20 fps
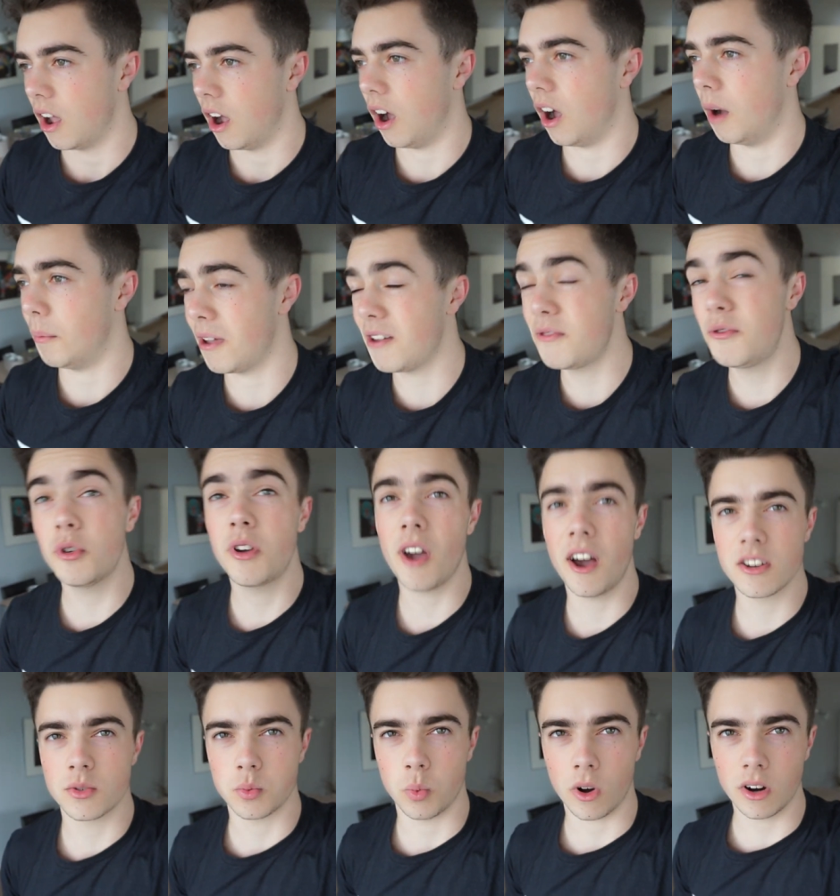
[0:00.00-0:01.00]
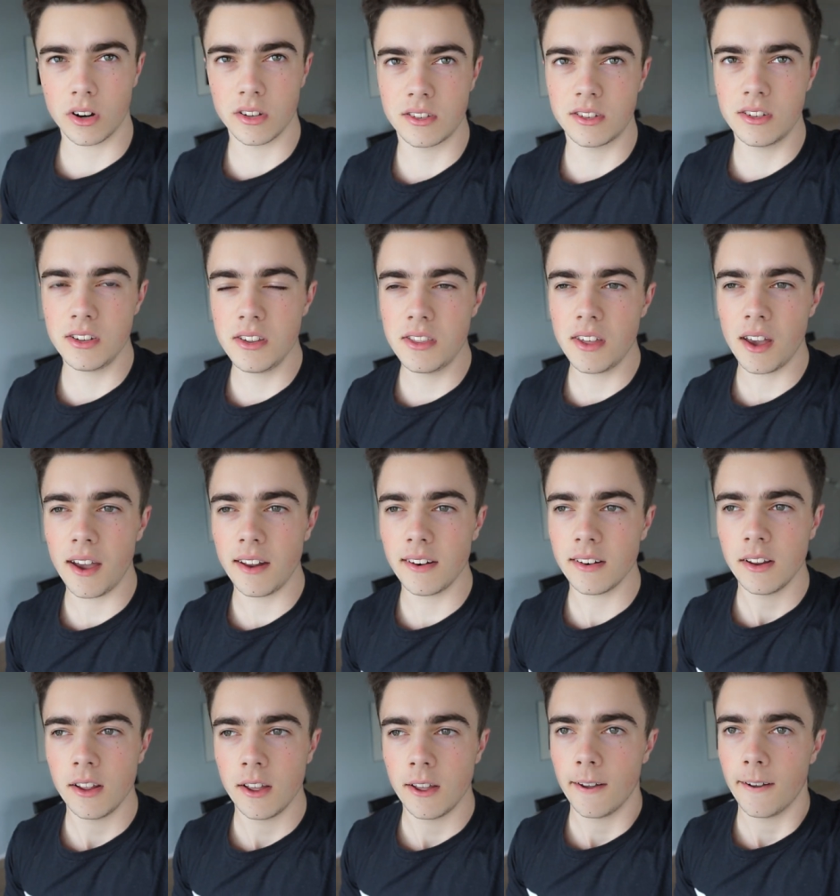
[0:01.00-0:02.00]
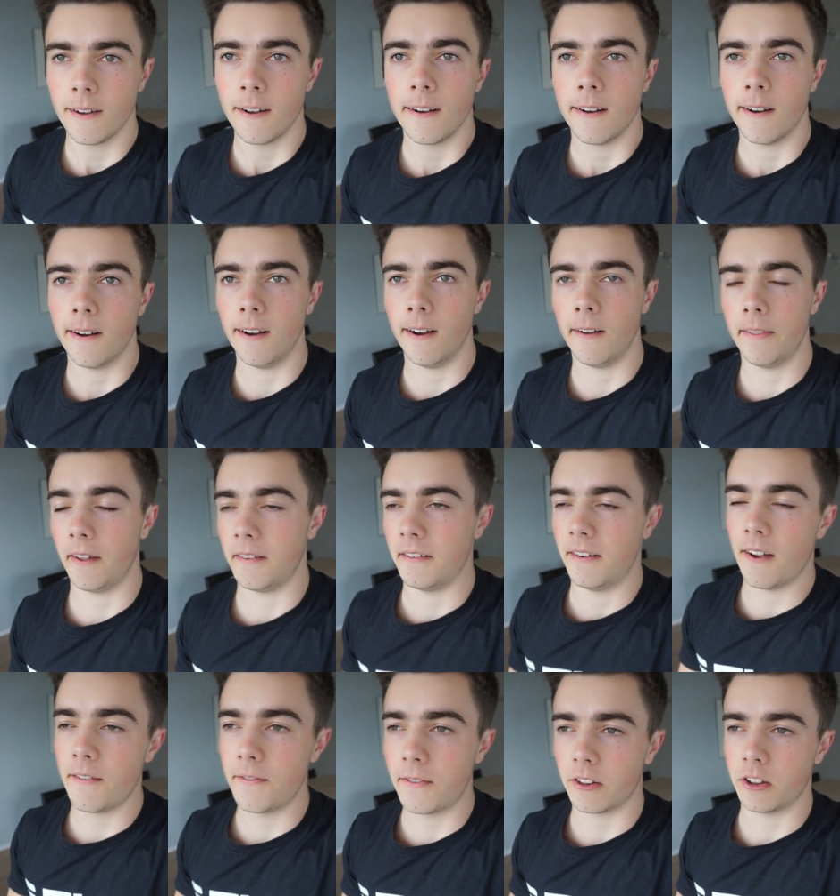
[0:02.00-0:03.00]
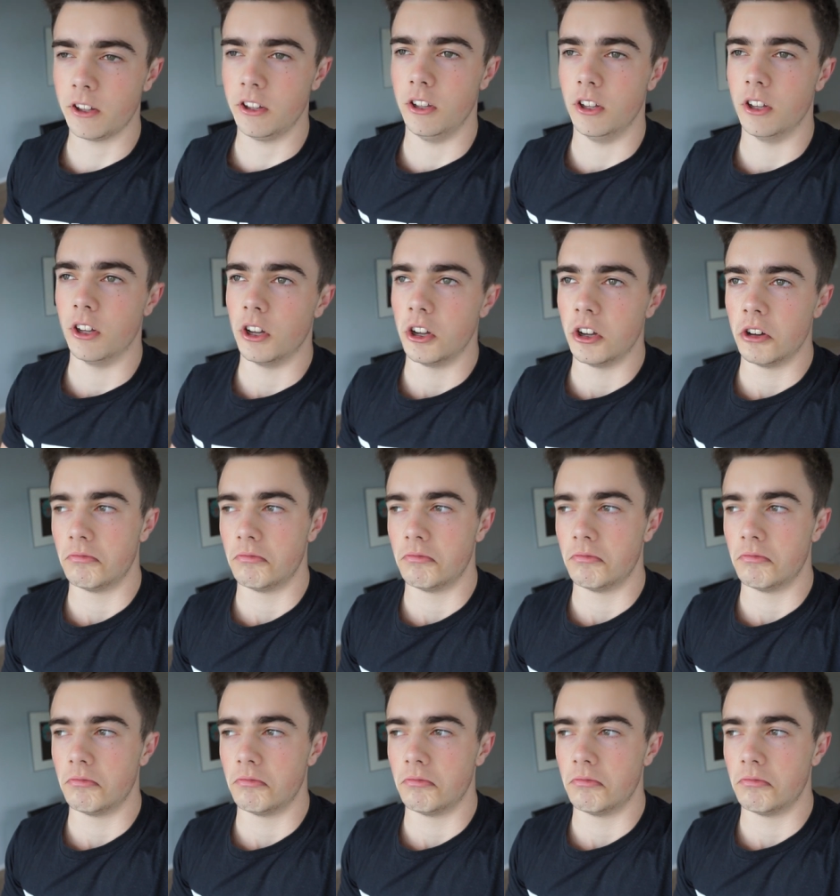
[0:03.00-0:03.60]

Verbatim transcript: um, if you guys want to see that, uh, then definitely